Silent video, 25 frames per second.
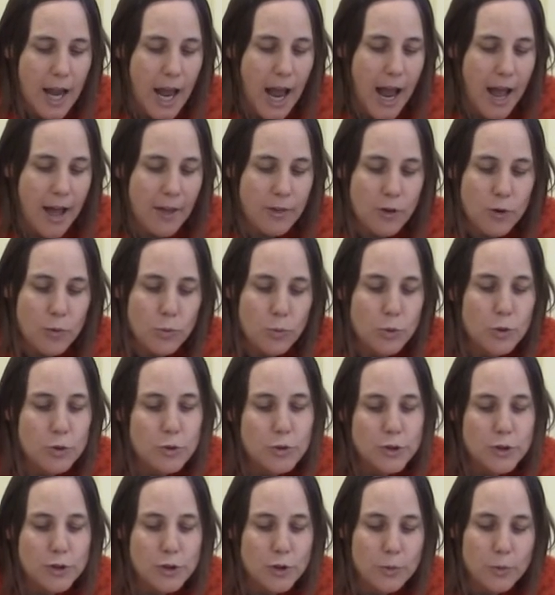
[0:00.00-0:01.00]
and the
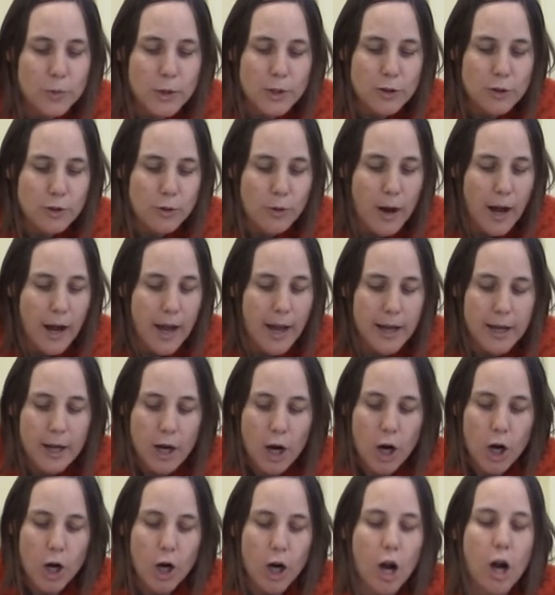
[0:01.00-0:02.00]
rooster would cry,
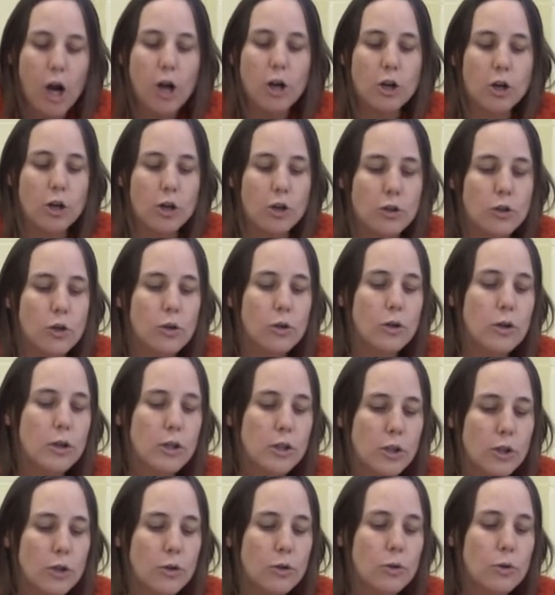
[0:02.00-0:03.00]

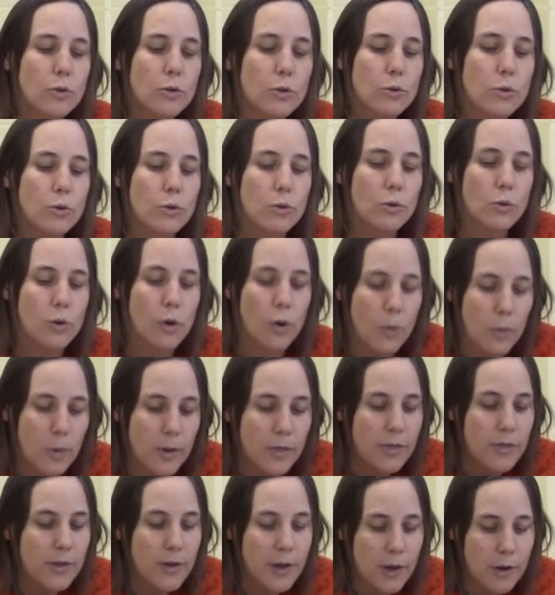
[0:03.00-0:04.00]
"Cock-a-doodle-doo,"
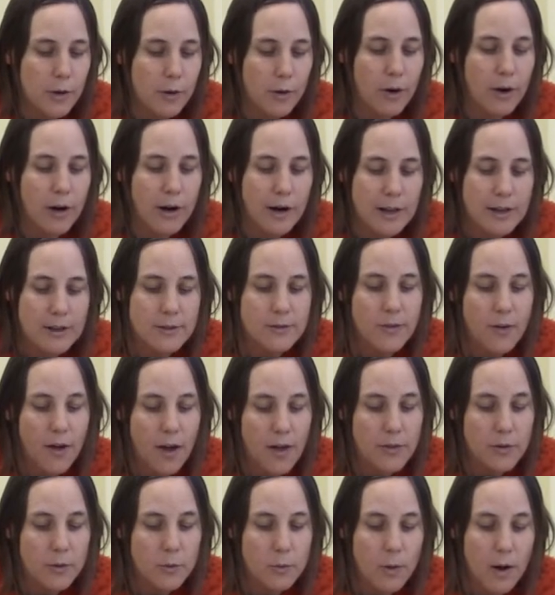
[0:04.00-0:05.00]
when Theodore and his
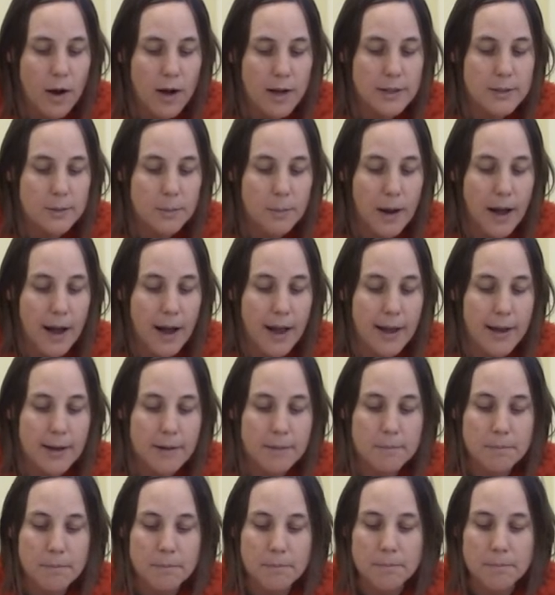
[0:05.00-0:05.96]
father walked by.